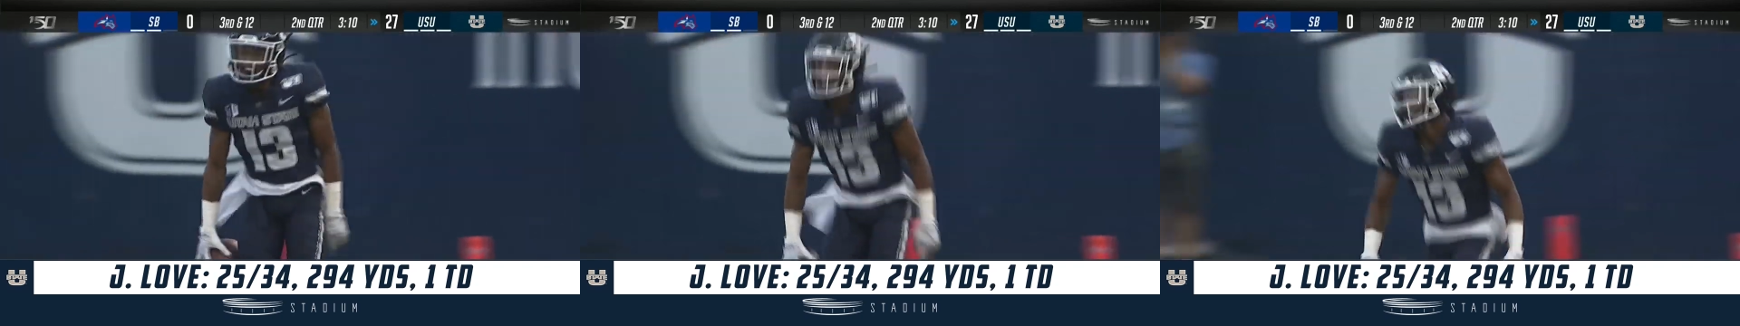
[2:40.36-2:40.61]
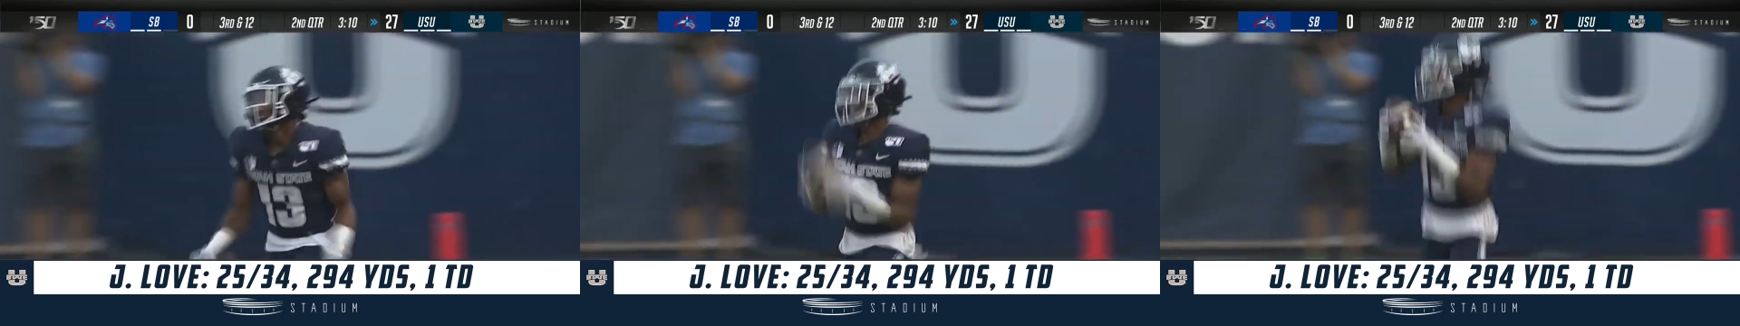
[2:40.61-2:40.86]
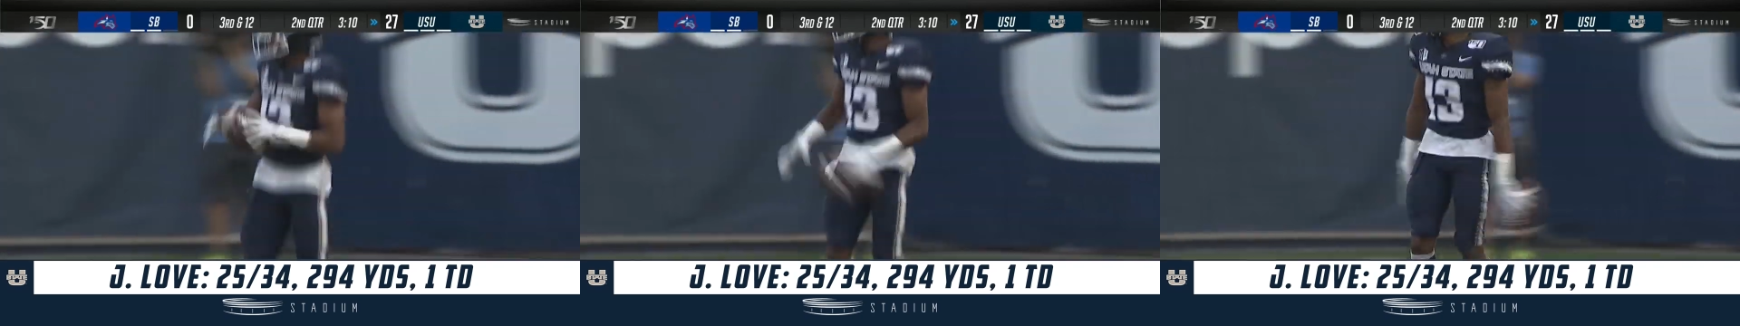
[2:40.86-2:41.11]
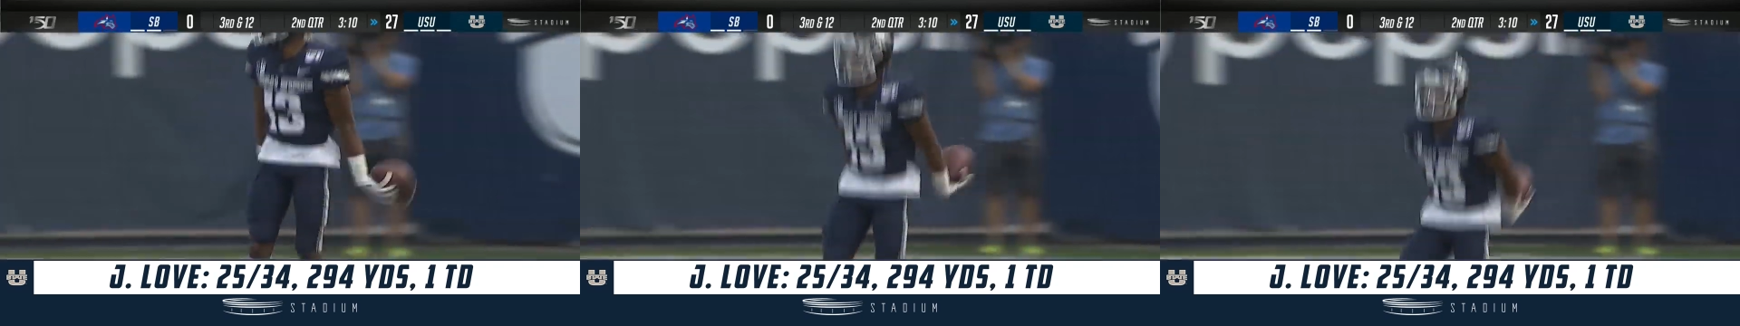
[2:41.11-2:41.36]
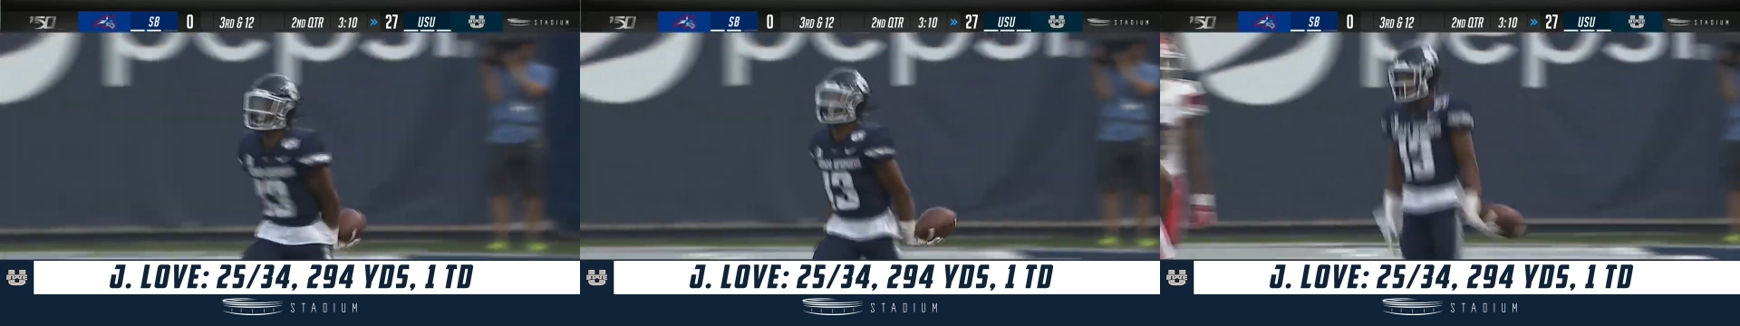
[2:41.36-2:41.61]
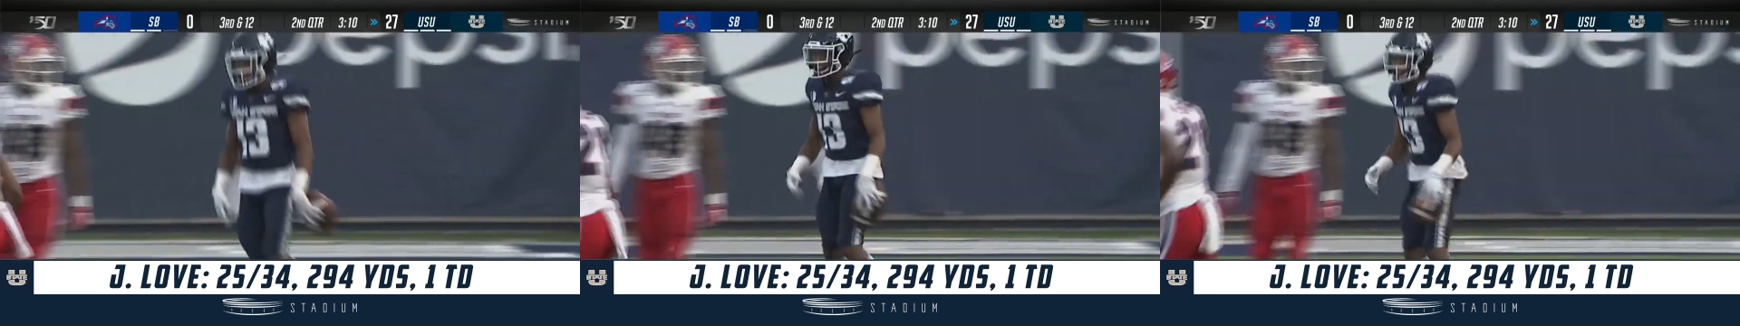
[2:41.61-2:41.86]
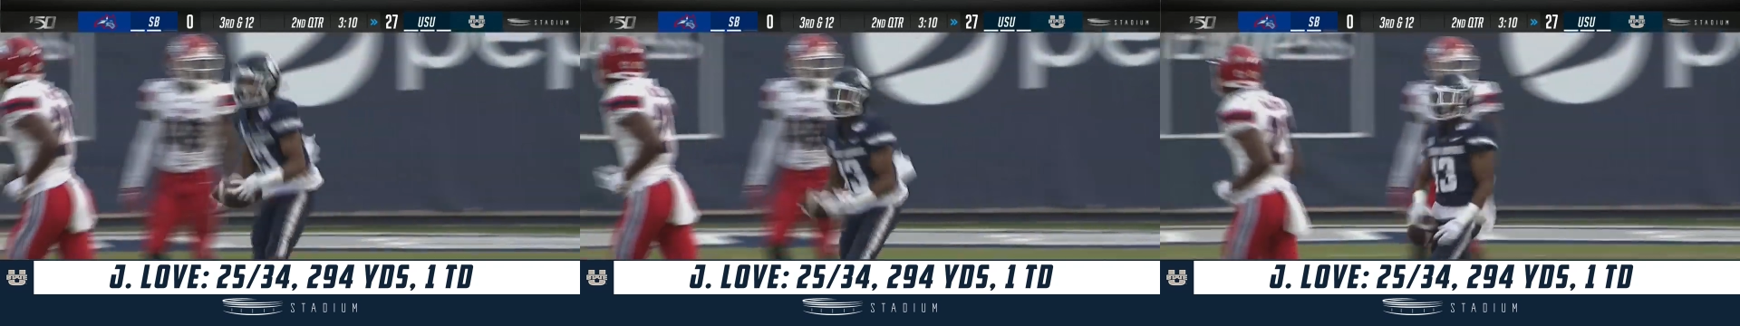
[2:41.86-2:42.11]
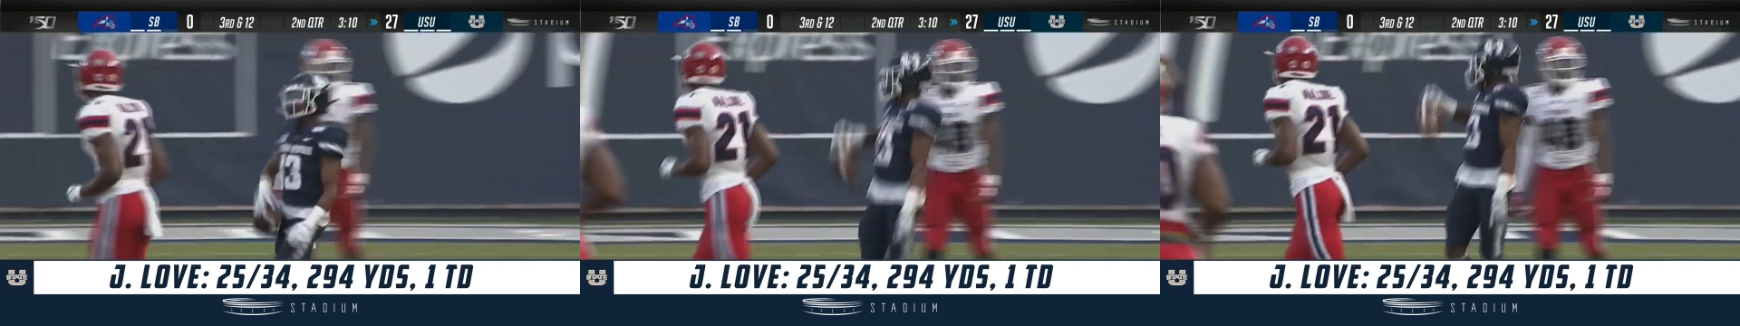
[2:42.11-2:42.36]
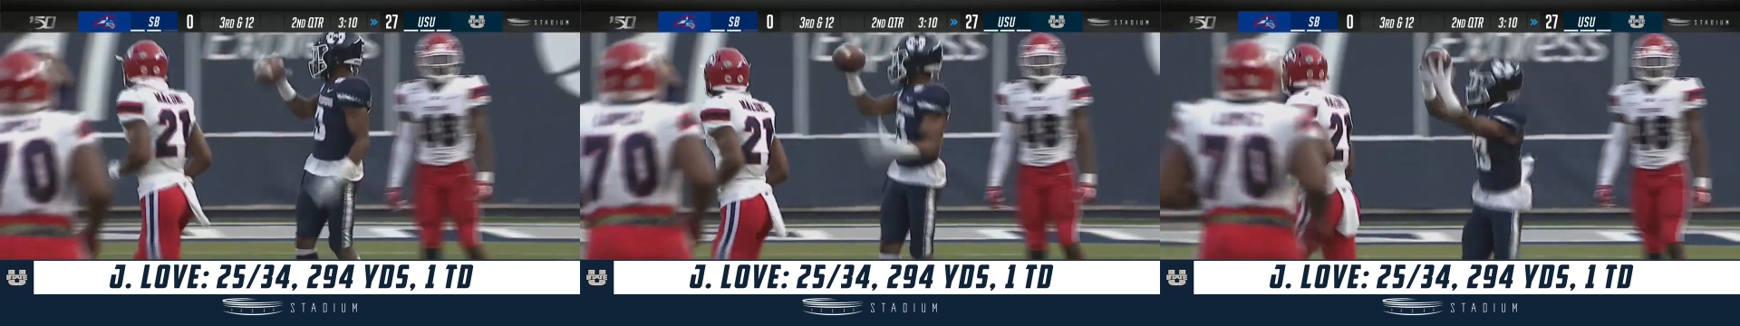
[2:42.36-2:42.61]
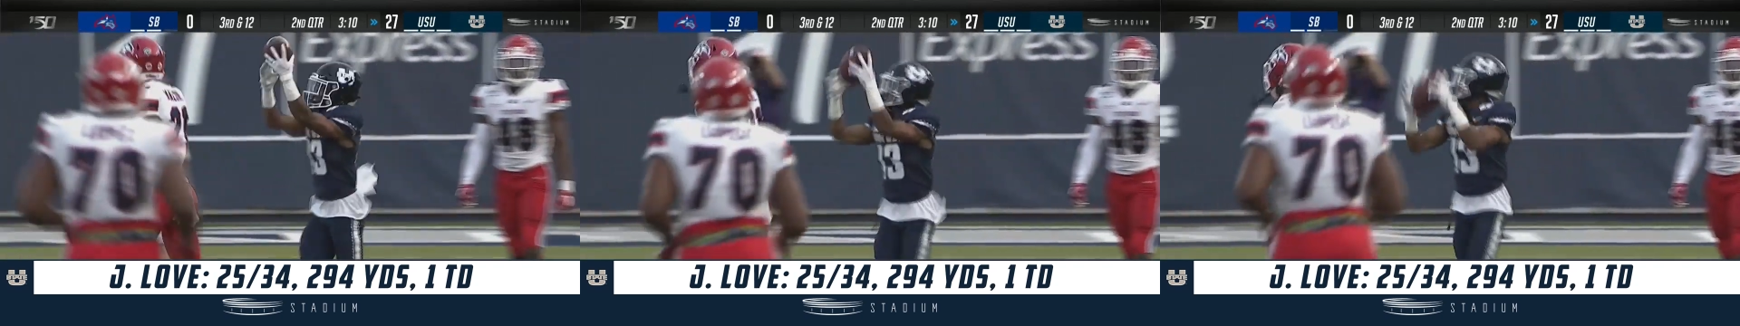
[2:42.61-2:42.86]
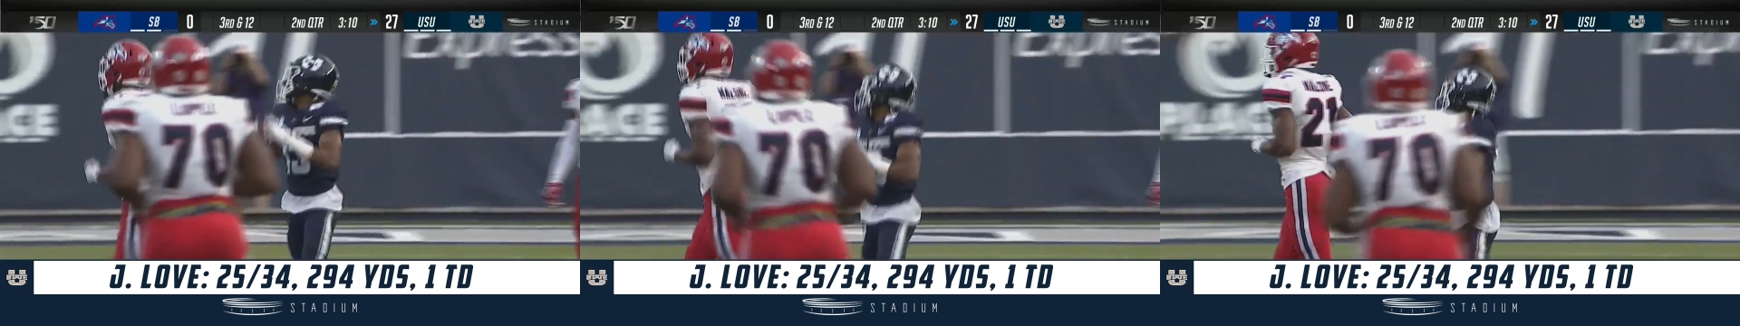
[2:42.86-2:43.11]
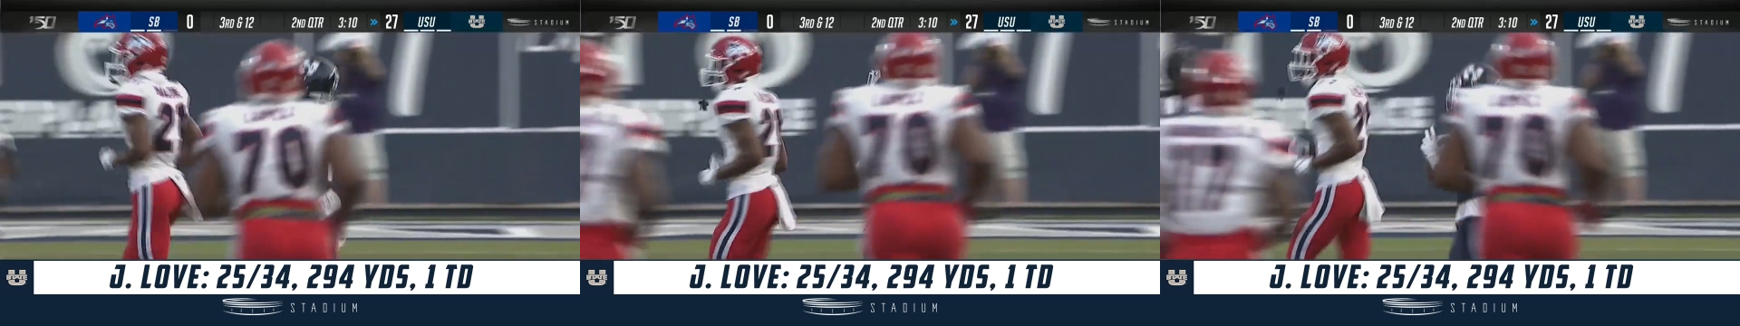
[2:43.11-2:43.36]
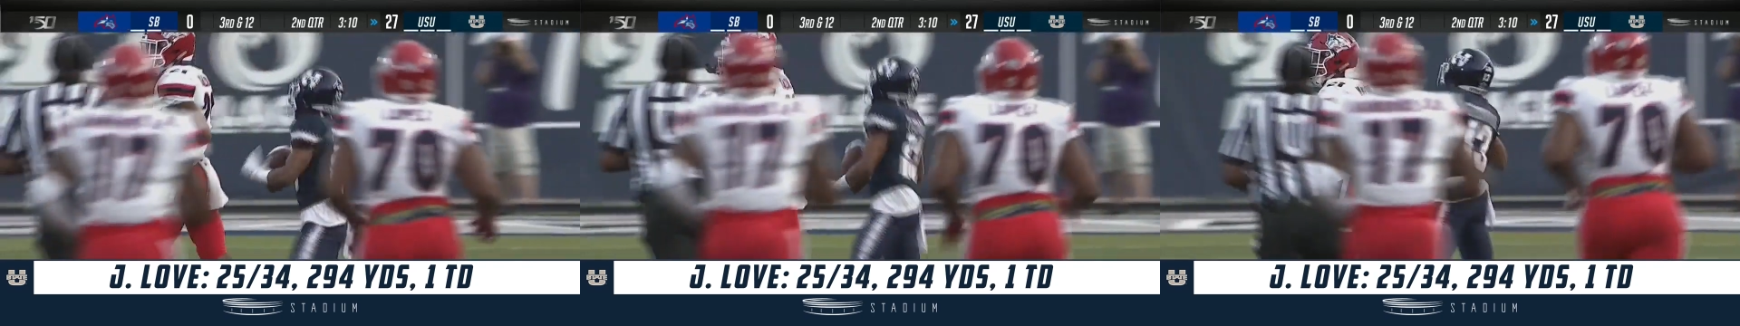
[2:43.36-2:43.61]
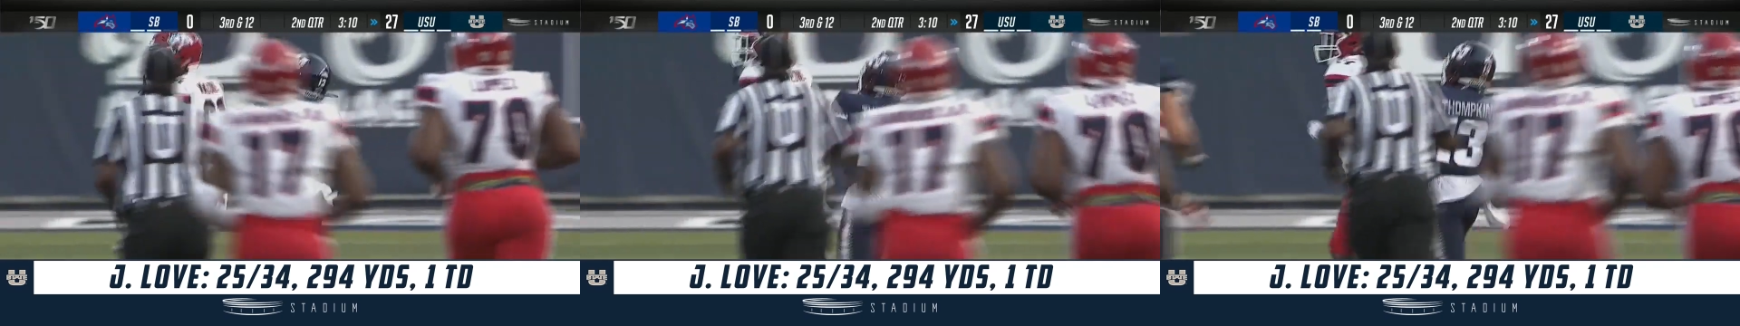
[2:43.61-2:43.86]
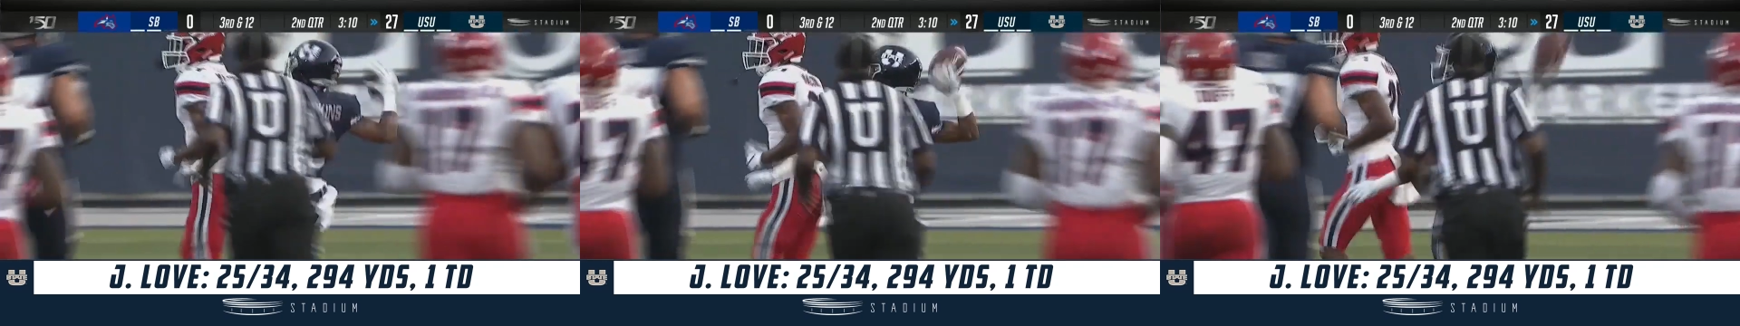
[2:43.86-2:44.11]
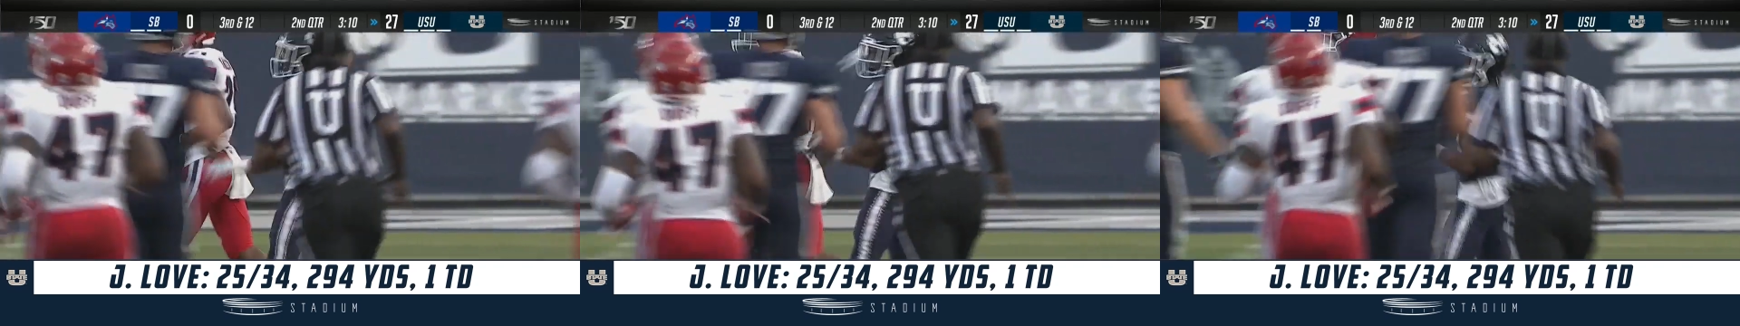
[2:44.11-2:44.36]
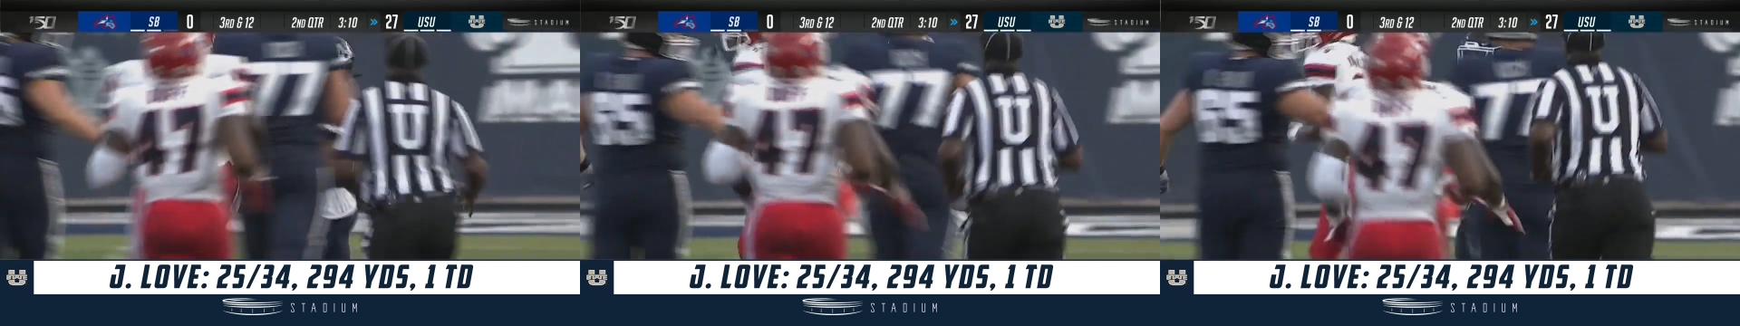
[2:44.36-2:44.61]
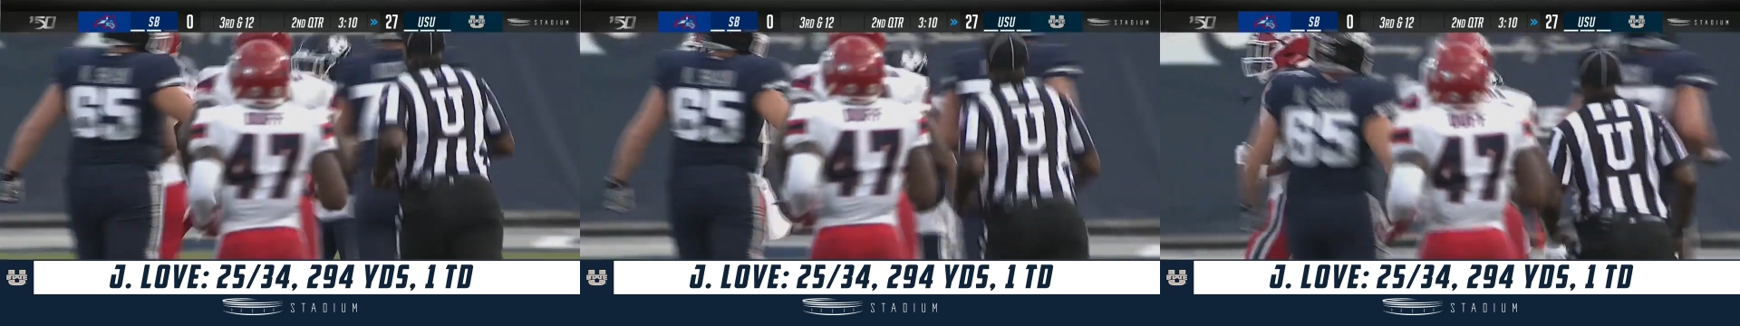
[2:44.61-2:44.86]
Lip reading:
Nobody's mouth can be seen.